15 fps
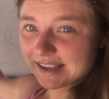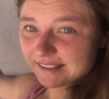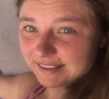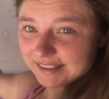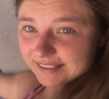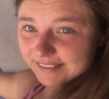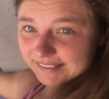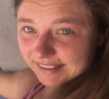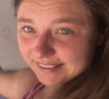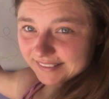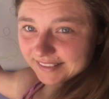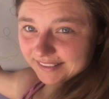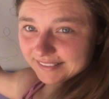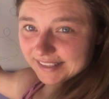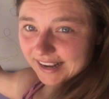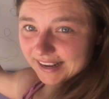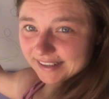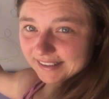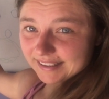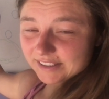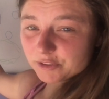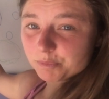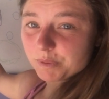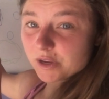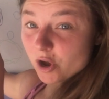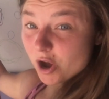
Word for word: The existing data is being